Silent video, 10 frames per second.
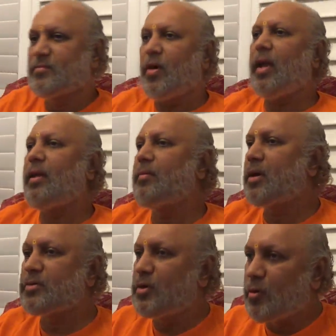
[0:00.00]
Why?
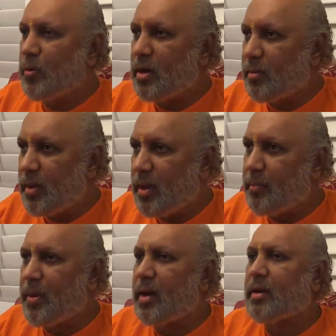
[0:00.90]
Because you don't want to be a
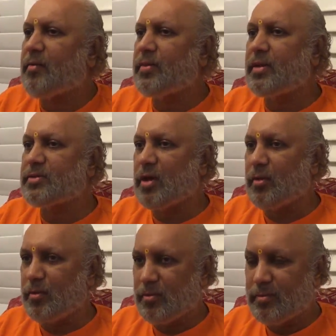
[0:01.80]
part of that
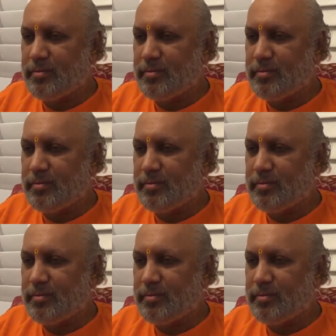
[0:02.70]
sorrow.